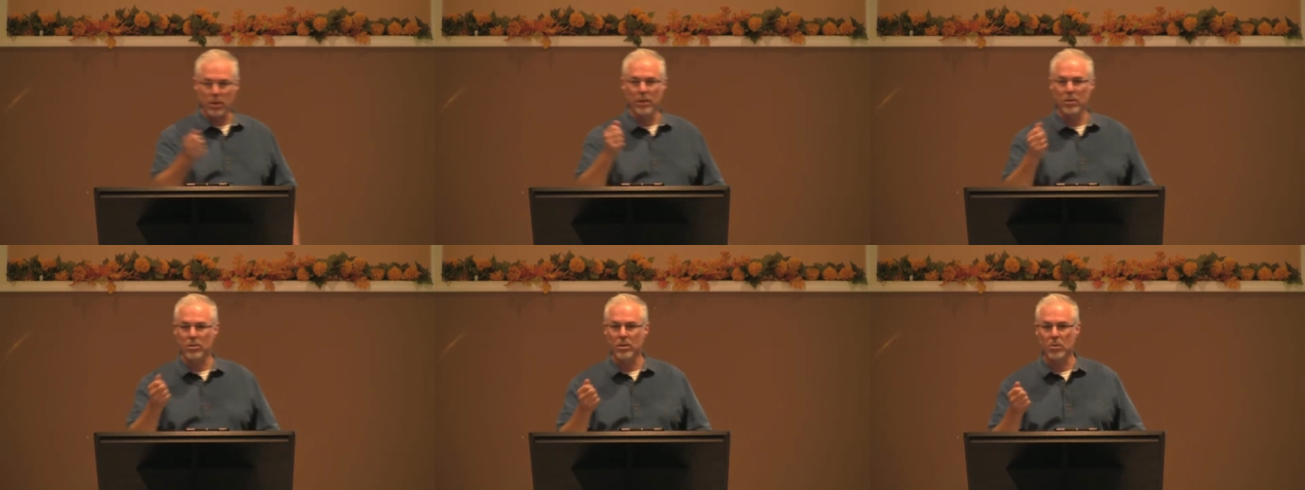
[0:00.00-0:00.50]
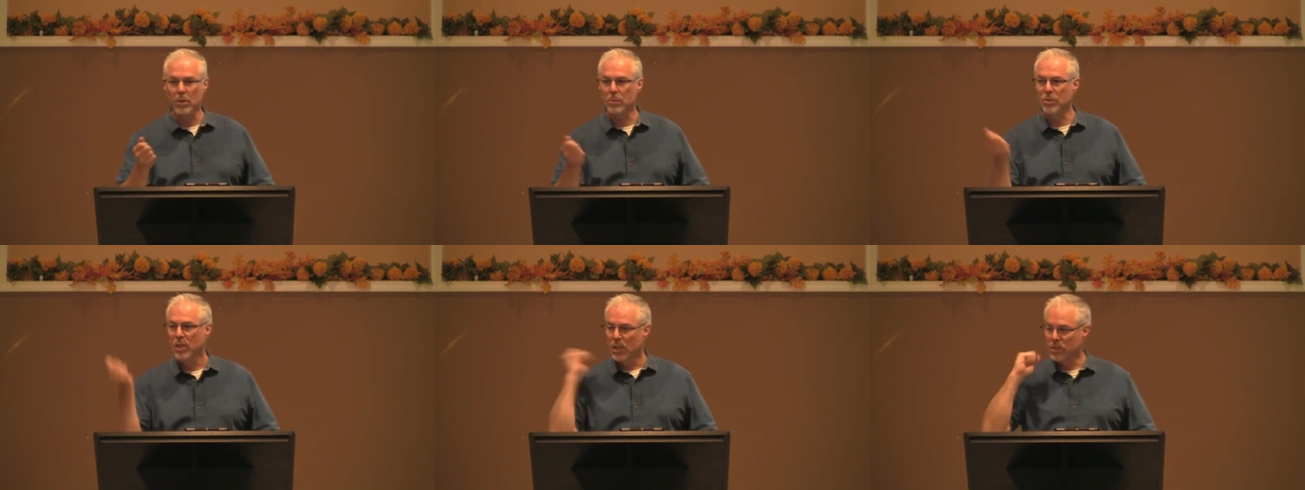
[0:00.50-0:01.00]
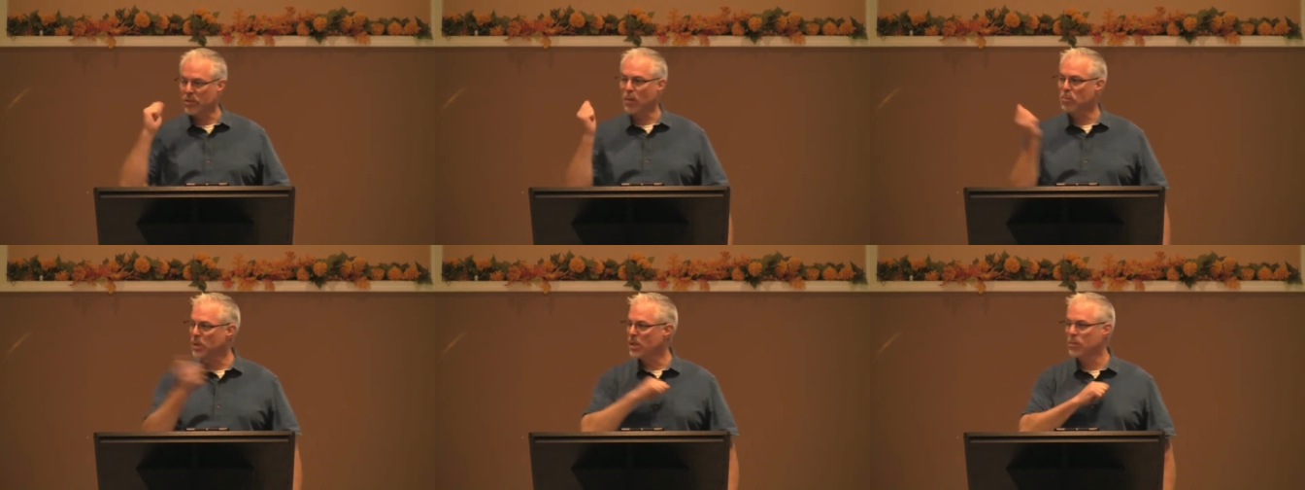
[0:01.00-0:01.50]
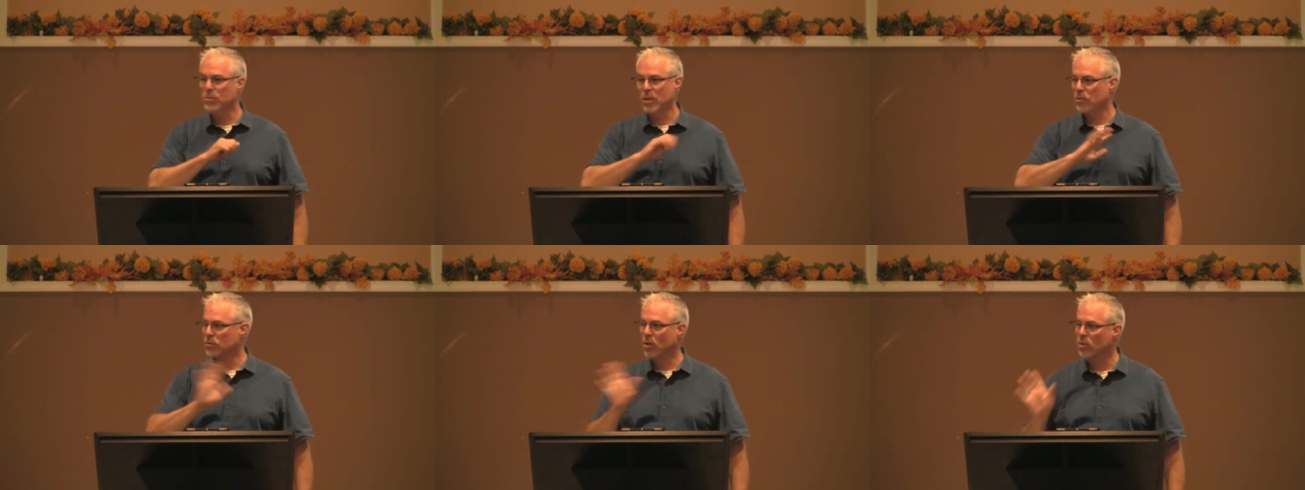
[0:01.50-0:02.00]
one of these little whips and start beating
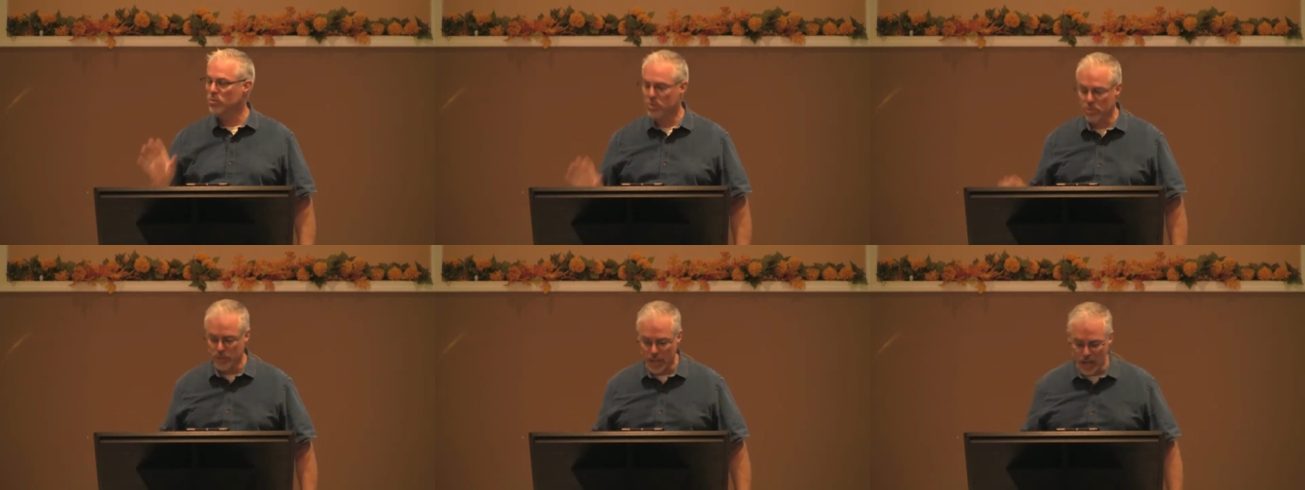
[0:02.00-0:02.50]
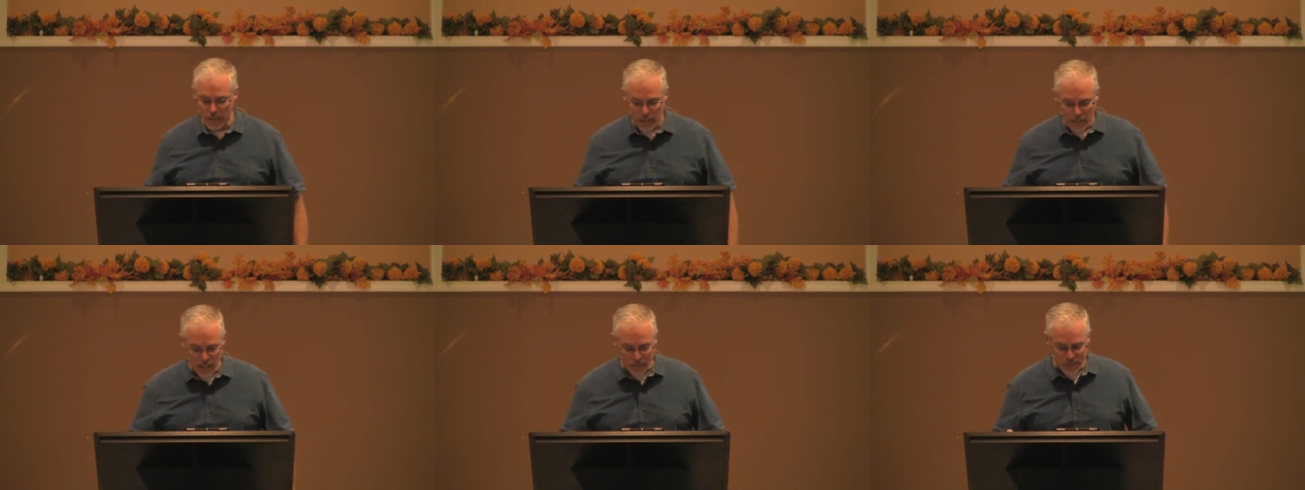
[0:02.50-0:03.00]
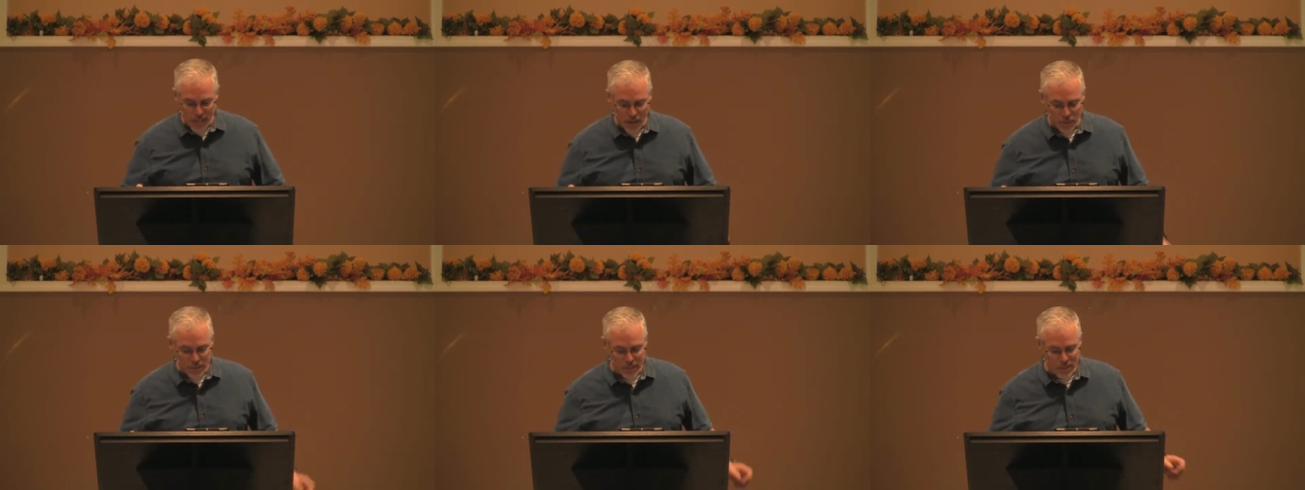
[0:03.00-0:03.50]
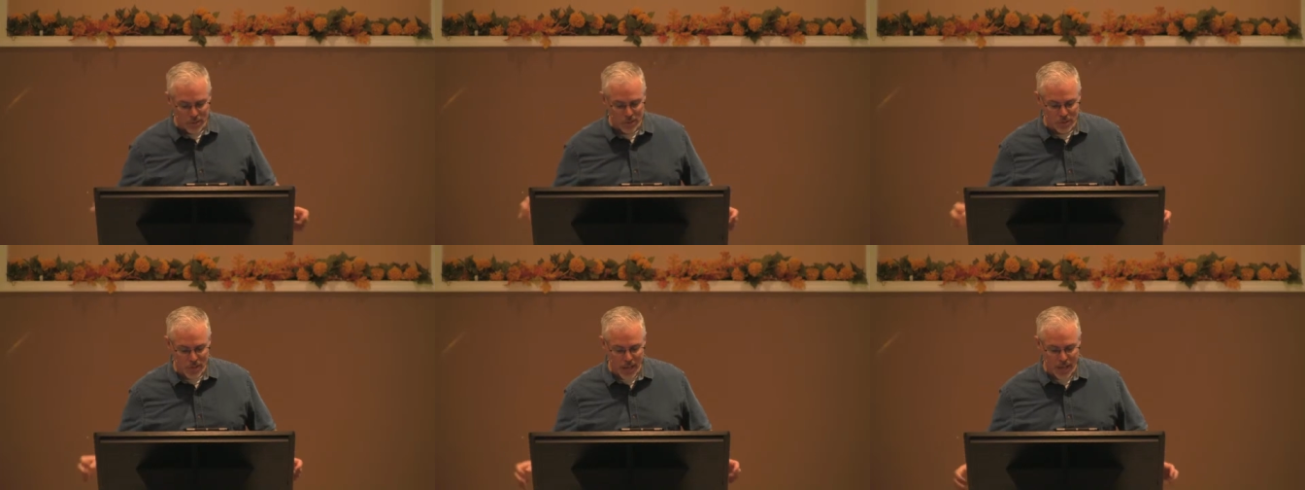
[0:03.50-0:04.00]
themselves. Don't do that. That's not what this
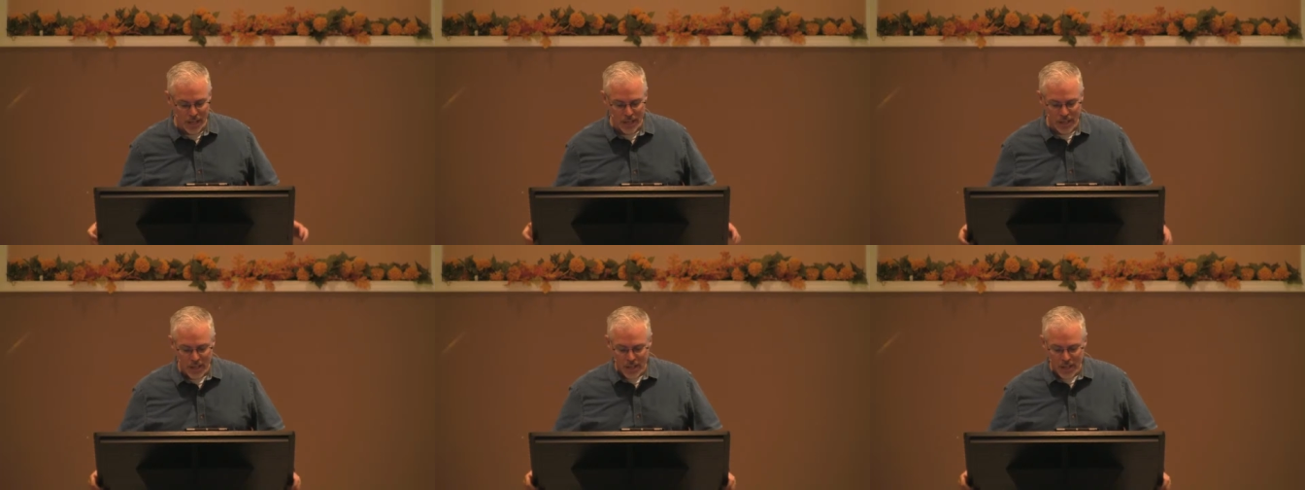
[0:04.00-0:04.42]
is saying.